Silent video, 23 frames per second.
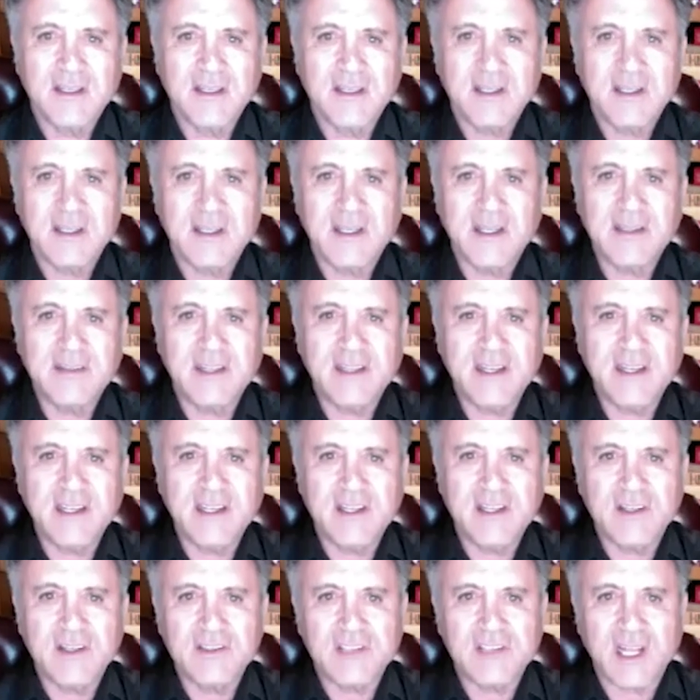And then he
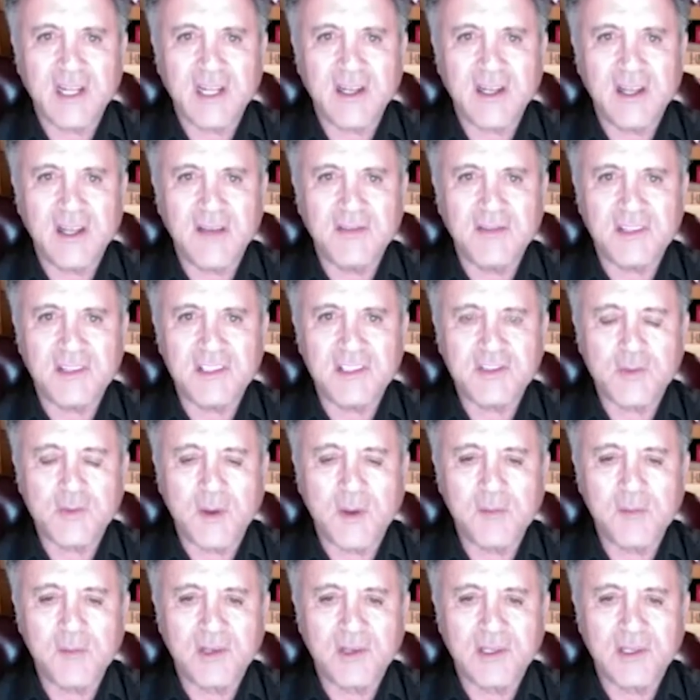goes, I love it. This is what
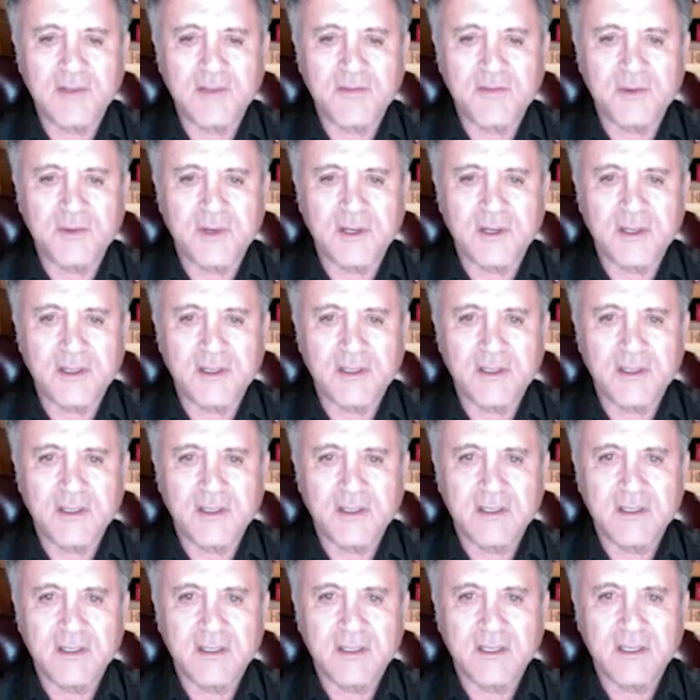I'm looking for.
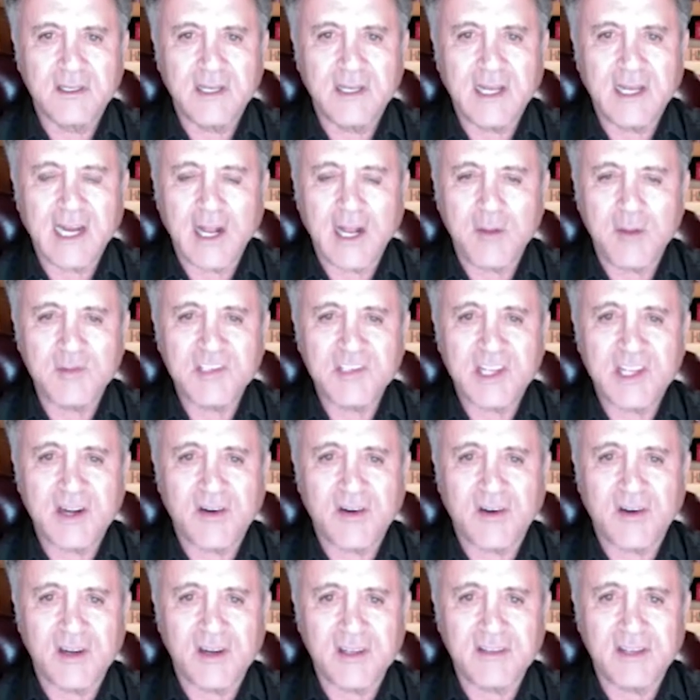And I almost had a
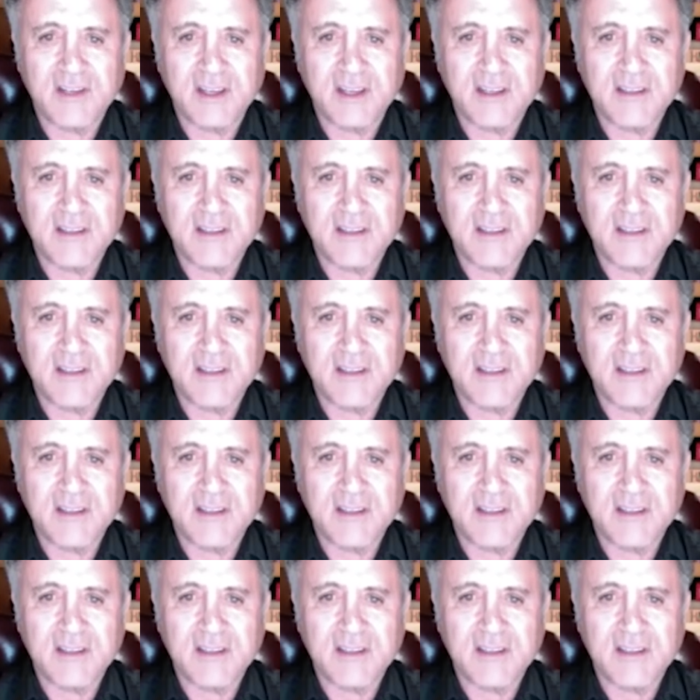heart attack.